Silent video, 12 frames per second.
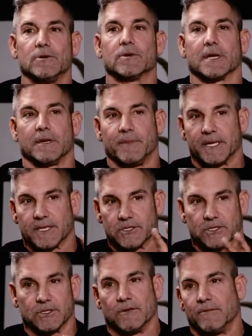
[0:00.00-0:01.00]
you're going to be
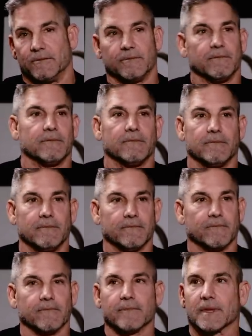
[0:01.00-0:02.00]
consumed
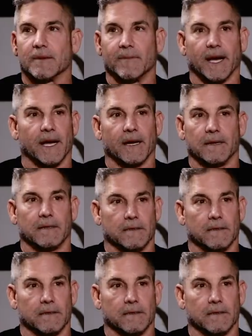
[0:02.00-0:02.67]
by